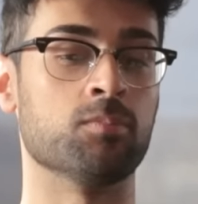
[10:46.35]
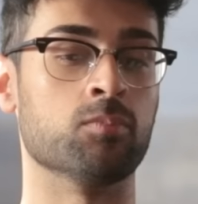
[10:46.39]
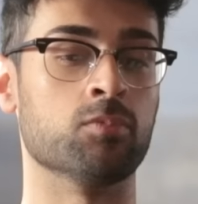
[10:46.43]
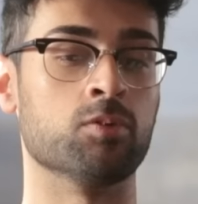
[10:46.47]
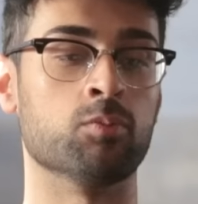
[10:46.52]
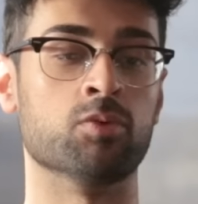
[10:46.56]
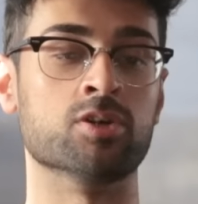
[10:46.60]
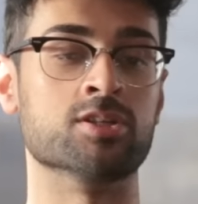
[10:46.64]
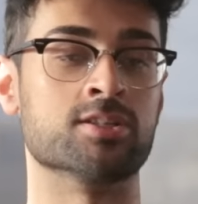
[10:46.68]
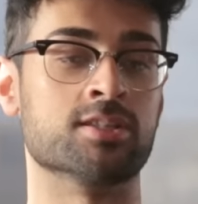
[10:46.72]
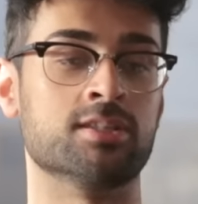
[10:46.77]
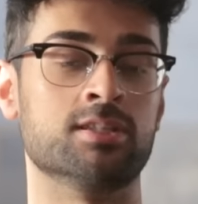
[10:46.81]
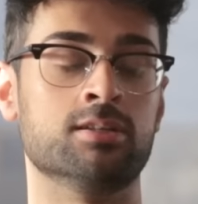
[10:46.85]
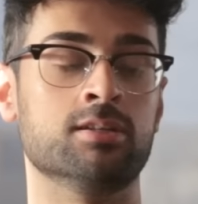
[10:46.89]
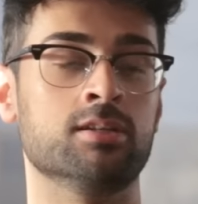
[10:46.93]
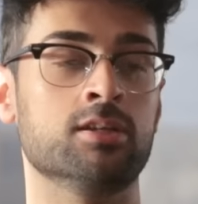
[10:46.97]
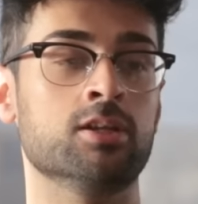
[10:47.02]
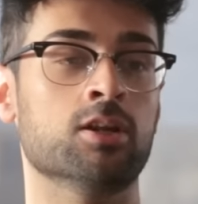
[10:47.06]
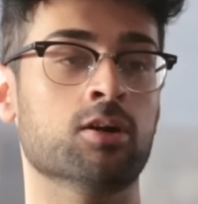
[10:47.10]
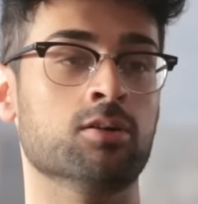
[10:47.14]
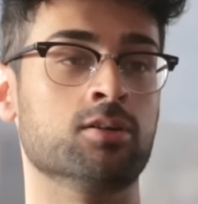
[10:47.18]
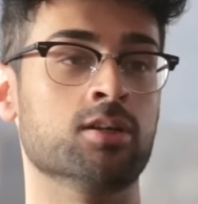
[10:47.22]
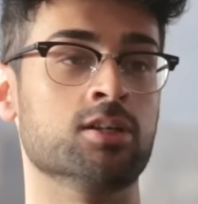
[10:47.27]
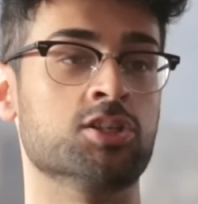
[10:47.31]
Was you
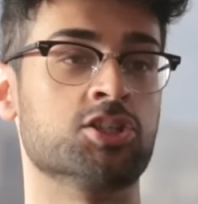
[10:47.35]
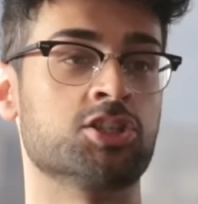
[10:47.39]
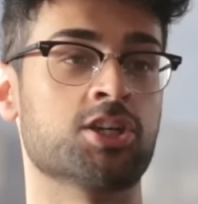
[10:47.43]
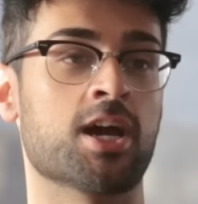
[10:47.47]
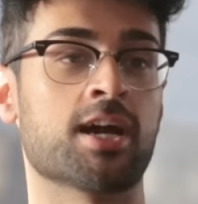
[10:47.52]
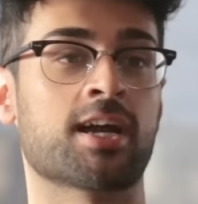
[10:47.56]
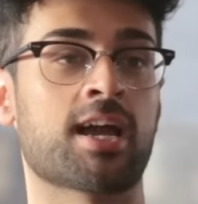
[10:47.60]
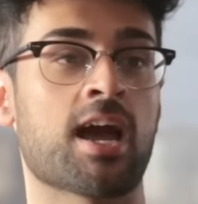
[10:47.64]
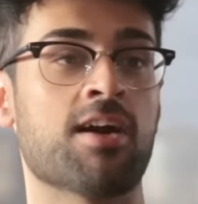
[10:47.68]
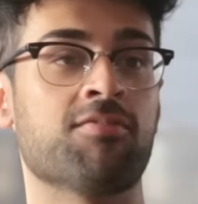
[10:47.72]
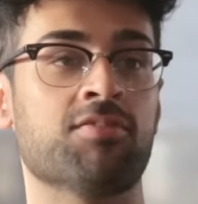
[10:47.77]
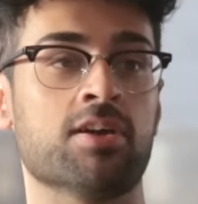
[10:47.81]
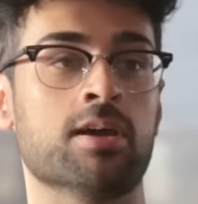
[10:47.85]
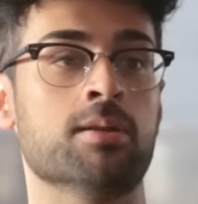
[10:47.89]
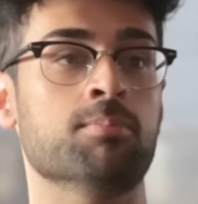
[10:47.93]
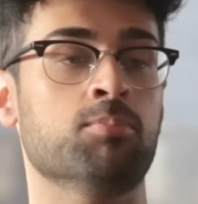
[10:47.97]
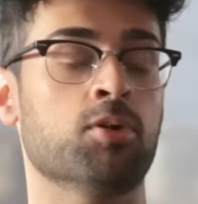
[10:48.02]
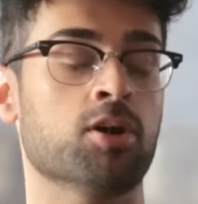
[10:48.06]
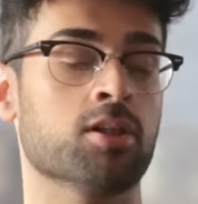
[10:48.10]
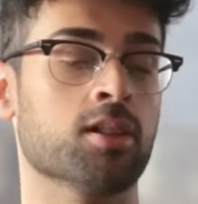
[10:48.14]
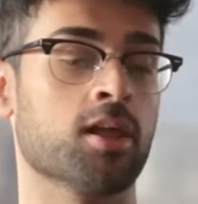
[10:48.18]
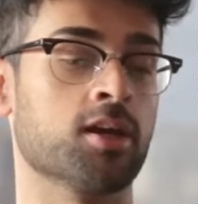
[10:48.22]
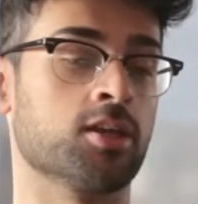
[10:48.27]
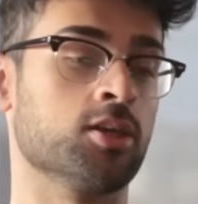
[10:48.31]
know did Sheck have
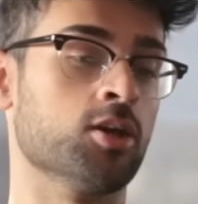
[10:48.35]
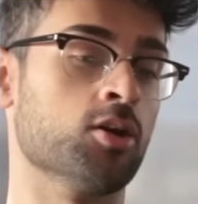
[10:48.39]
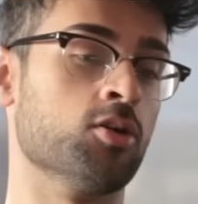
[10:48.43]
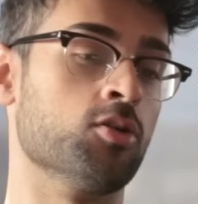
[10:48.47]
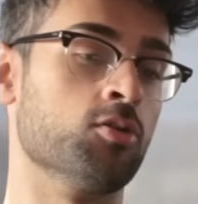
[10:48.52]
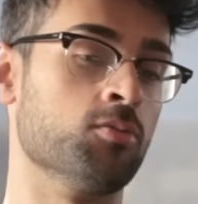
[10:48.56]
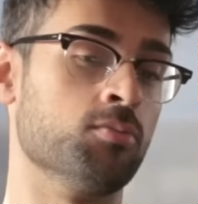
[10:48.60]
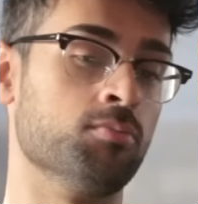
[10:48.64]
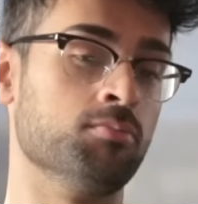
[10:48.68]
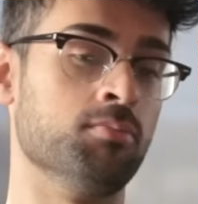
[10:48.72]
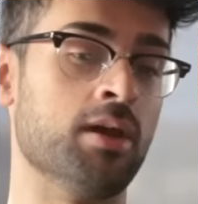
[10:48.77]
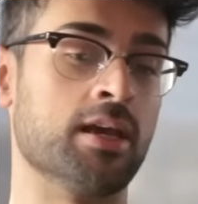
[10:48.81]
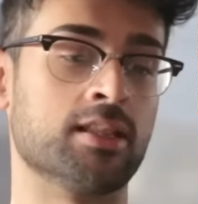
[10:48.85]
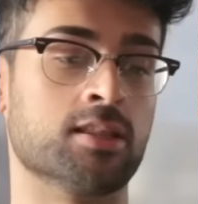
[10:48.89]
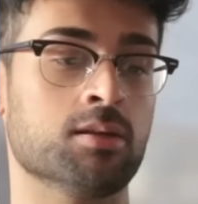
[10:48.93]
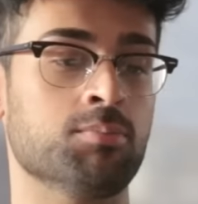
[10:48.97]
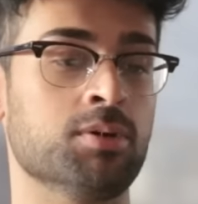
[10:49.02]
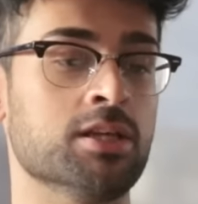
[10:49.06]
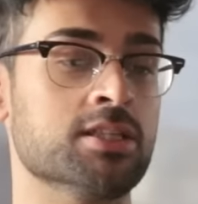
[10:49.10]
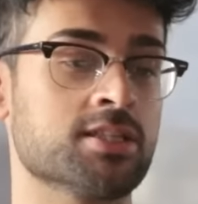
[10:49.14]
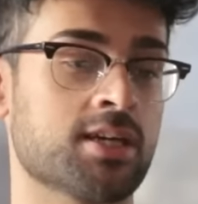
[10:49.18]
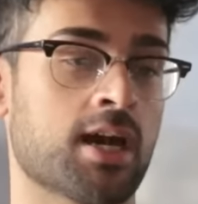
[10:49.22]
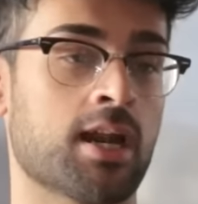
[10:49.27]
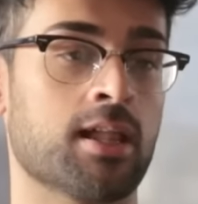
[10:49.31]
input like yo make the
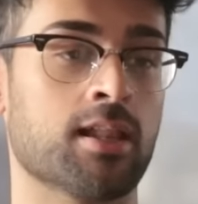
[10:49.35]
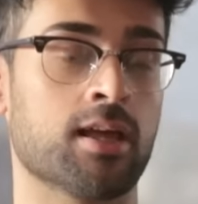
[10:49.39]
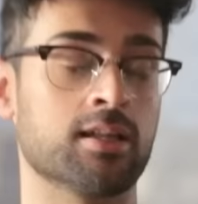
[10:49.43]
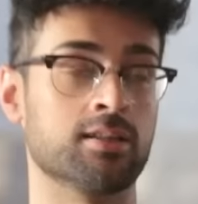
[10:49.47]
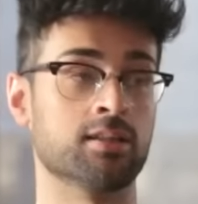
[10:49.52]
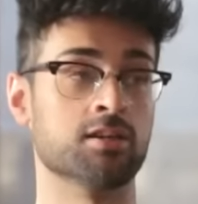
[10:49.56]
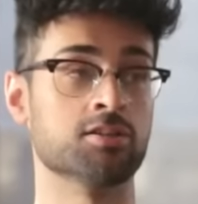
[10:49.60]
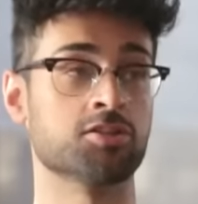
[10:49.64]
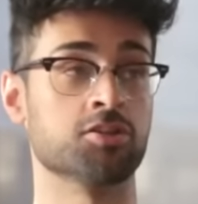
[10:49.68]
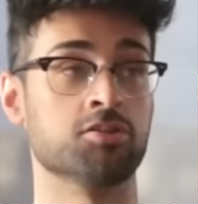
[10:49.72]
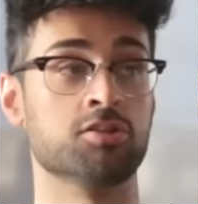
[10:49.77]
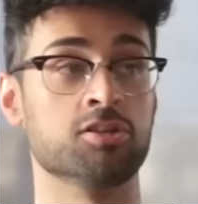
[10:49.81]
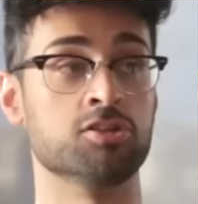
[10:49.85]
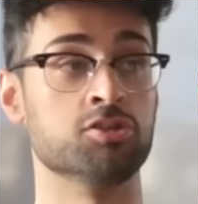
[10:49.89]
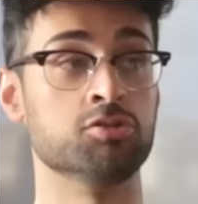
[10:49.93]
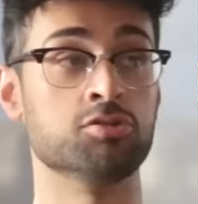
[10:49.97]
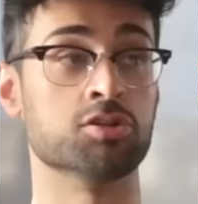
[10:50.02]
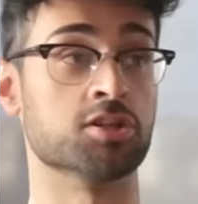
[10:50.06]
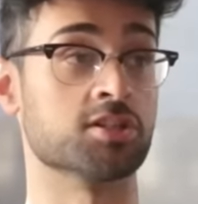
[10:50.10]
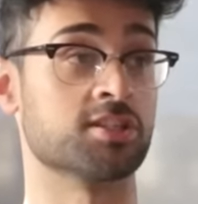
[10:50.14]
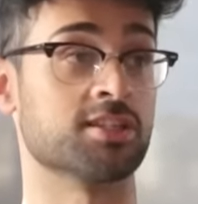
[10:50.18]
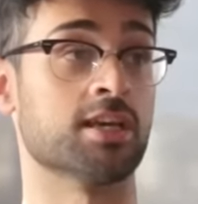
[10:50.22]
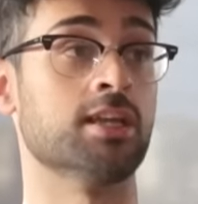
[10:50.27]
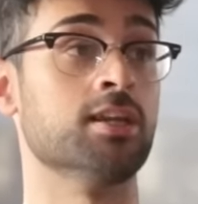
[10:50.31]
beats kind of like this or did you
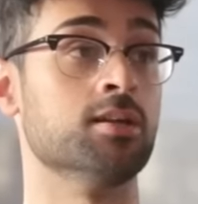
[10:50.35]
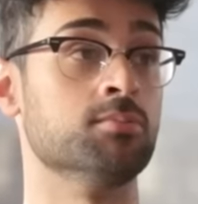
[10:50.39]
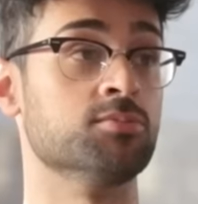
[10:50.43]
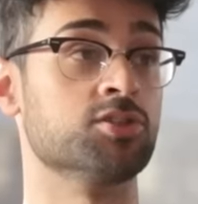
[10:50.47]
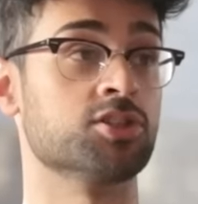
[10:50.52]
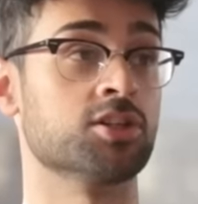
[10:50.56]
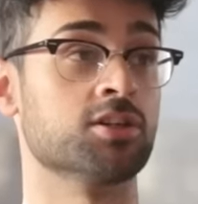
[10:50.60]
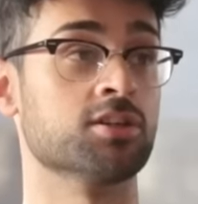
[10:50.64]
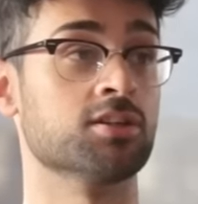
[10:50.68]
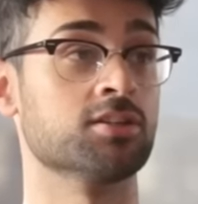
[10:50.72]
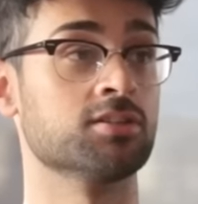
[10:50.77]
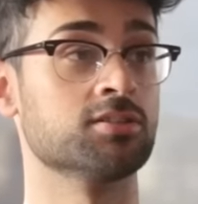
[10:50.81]
just send I mean, shit?